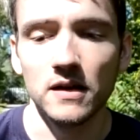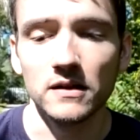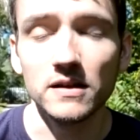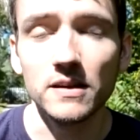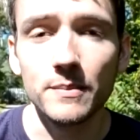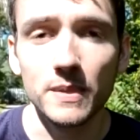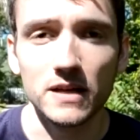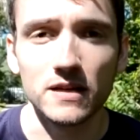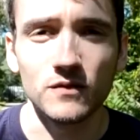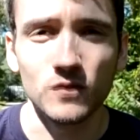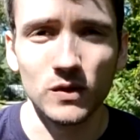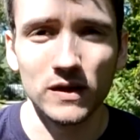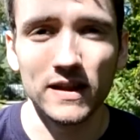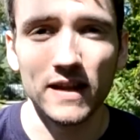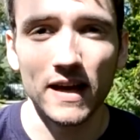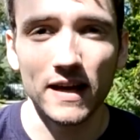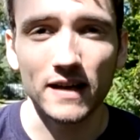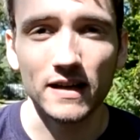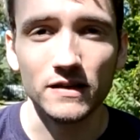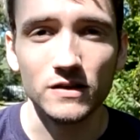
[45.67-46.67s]
limit of what
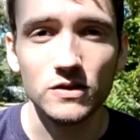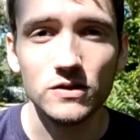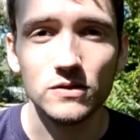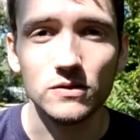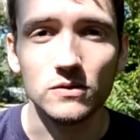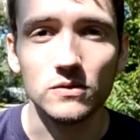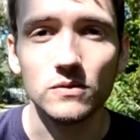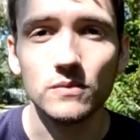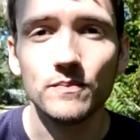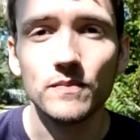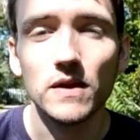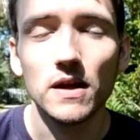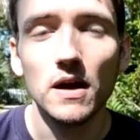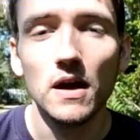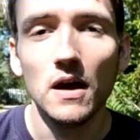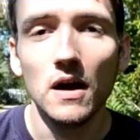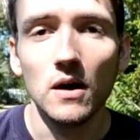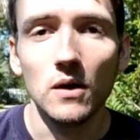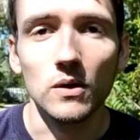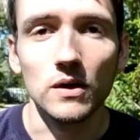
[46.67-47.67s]
that can do?
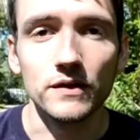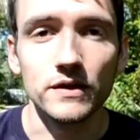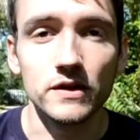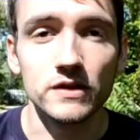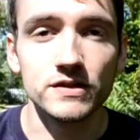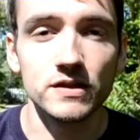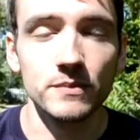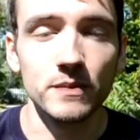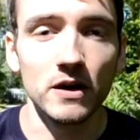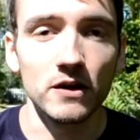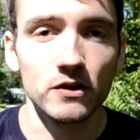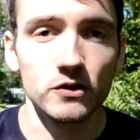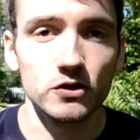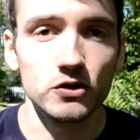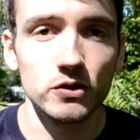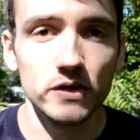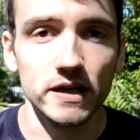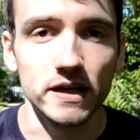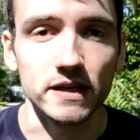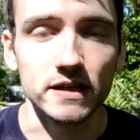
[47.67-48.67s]
Well, there's some other
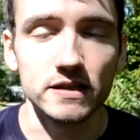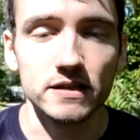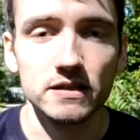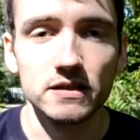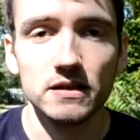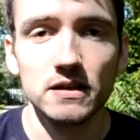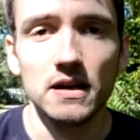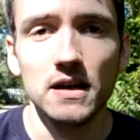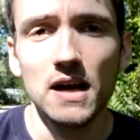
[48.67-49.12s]
tricks.